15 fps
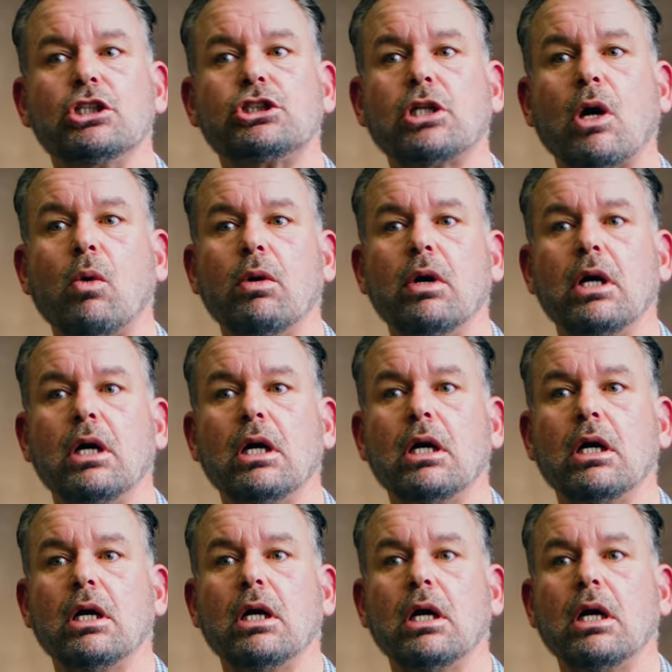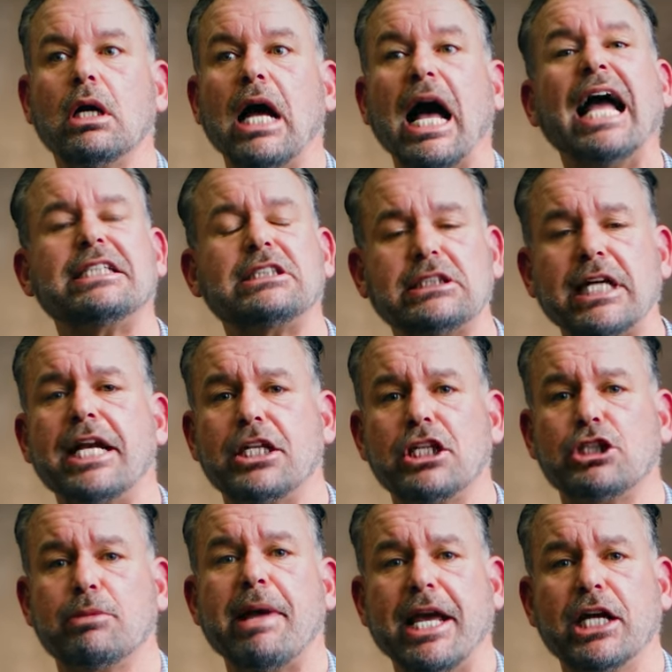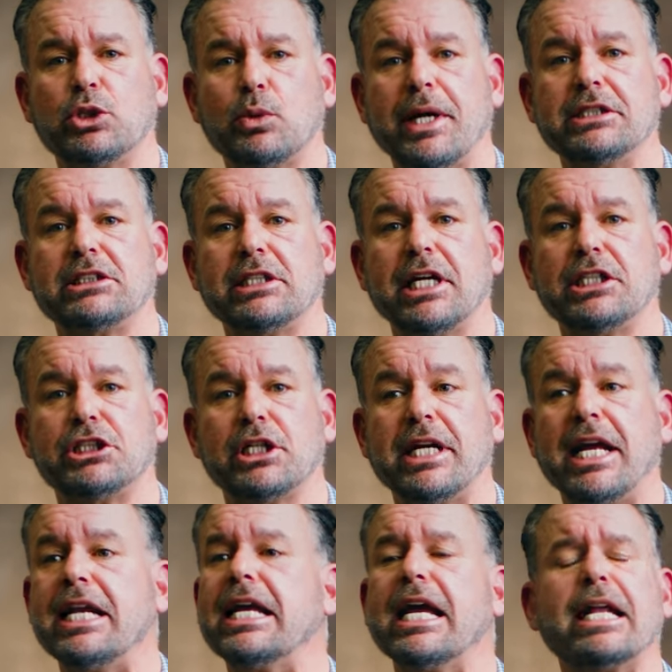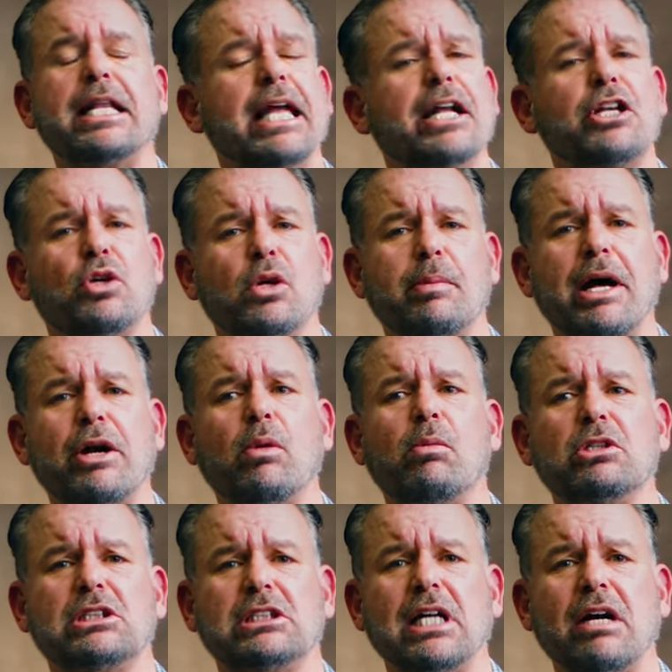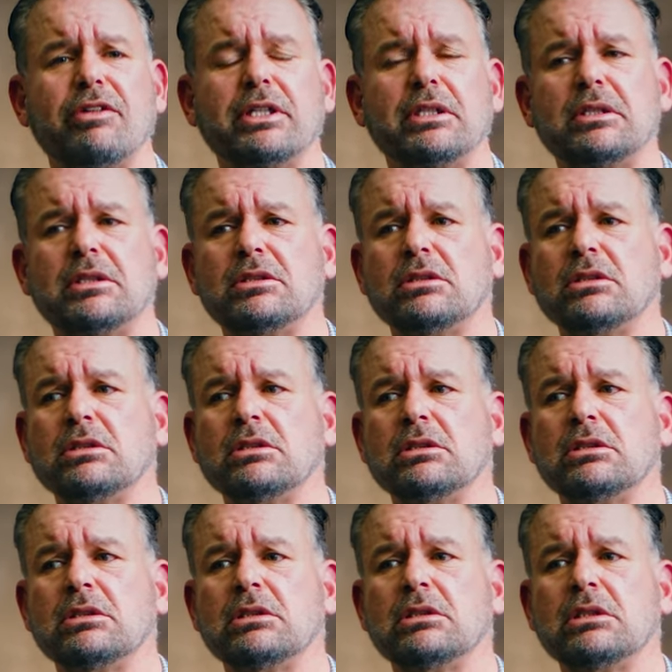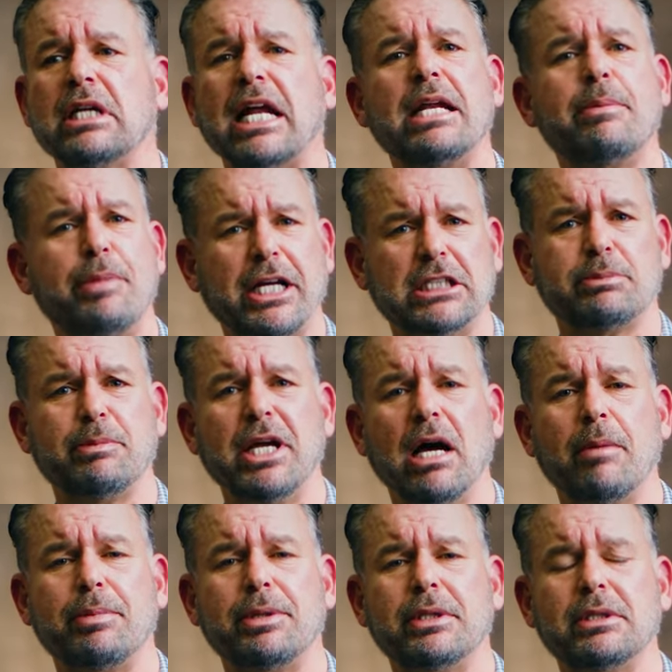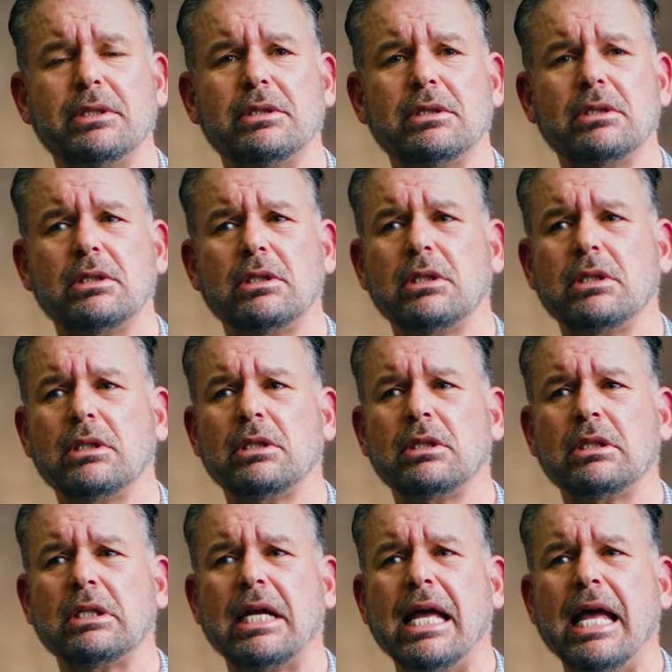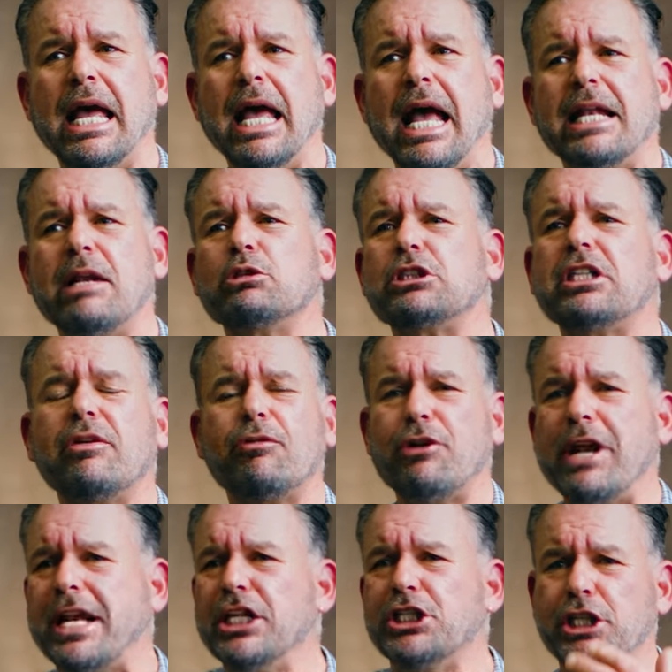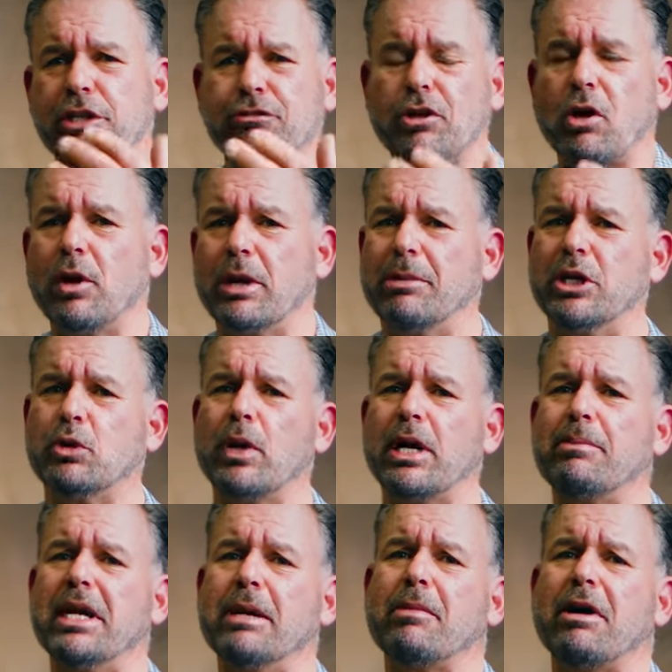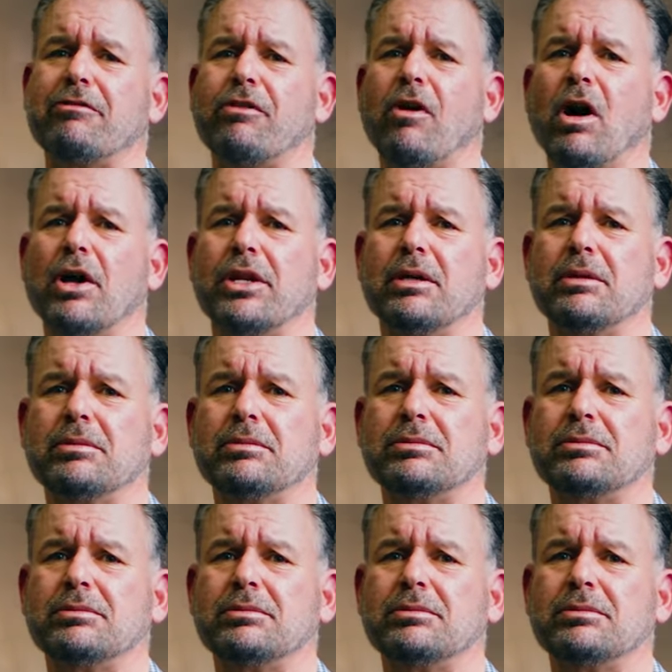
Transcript: So I stayed at the Jamaica train station. He didn't get there till about almost seven. And he picks me up. And there was a different energy flowing between me and my father.